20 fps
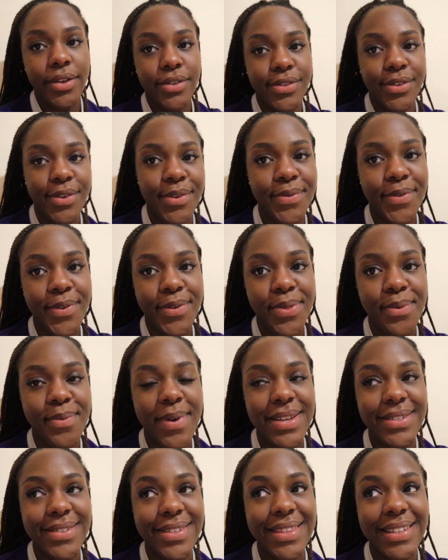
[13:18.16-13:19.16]
So for the
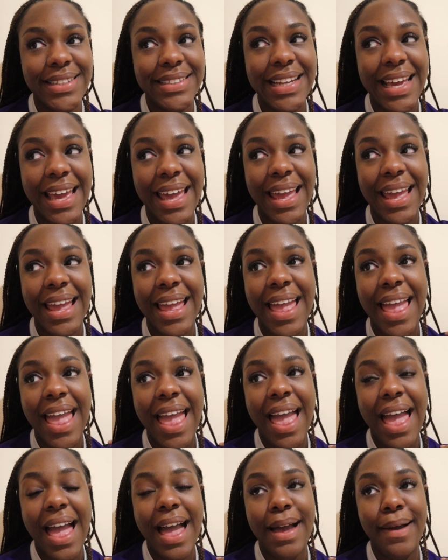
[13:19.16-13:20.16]
rest of the day,
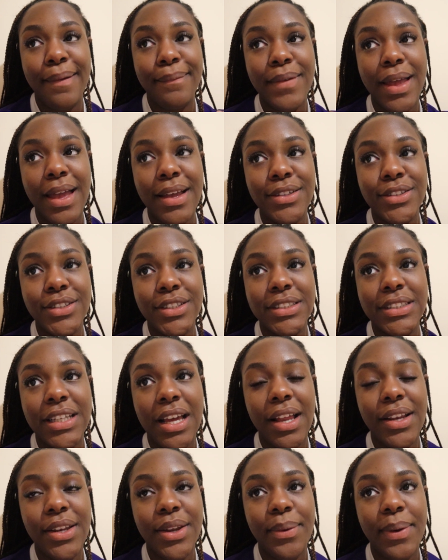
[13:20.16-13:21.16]
I'm
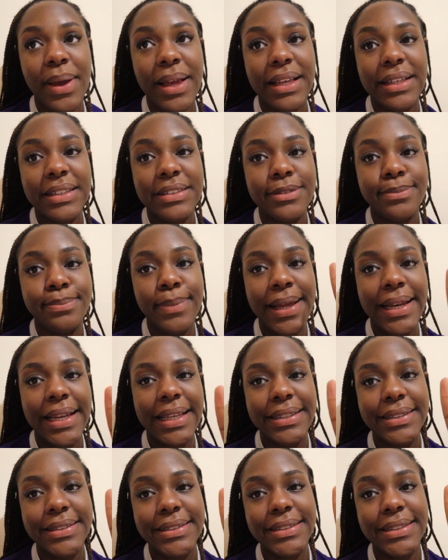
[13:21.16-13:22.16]
just doing
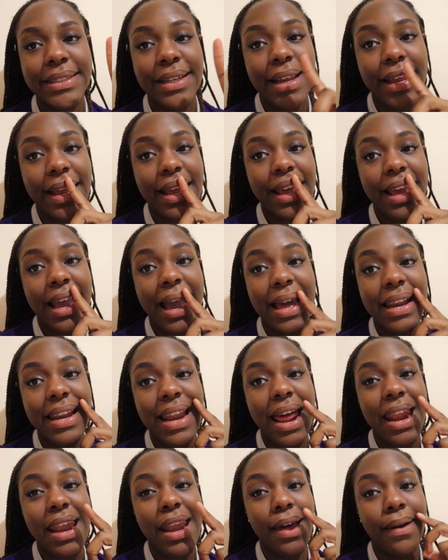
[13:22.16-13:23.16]
Spanish
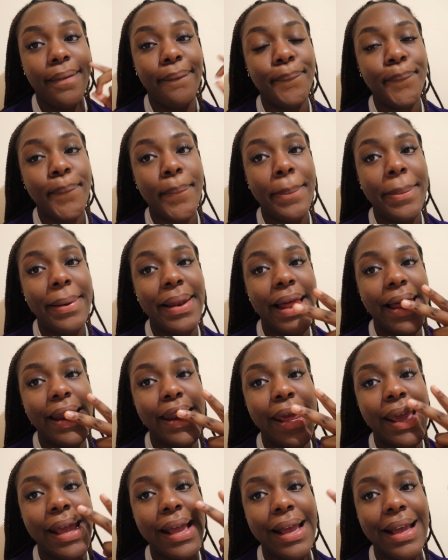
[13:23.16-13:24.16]
and then
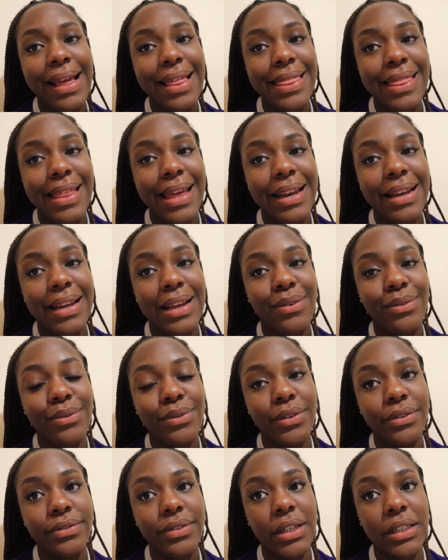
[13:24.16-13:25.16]
planning and then
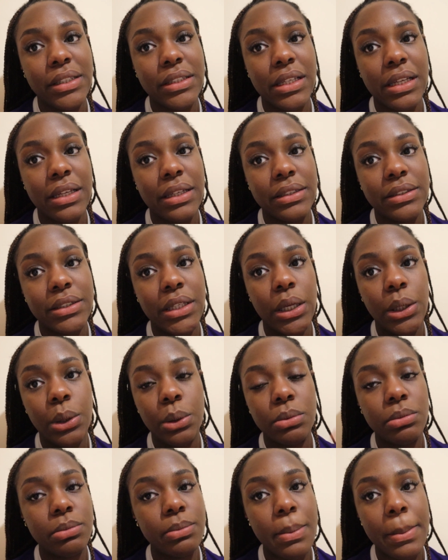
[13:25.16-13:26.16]
revising. So
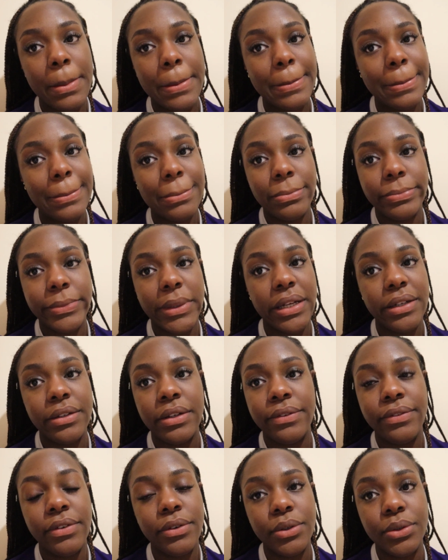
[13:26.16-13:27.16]
I
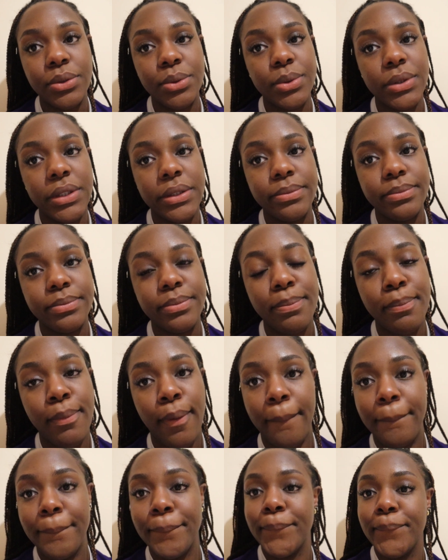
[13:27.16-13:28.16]
don't know if I recorded,
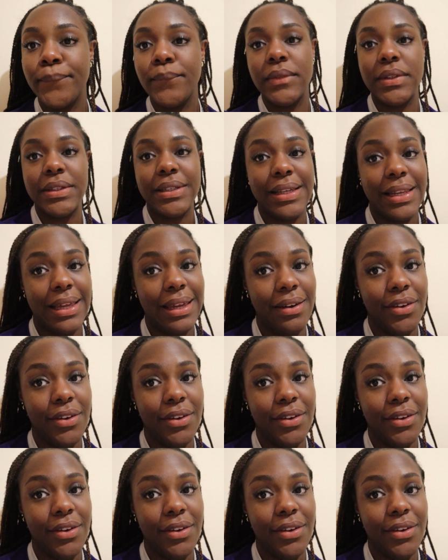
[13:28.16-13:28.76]
but see you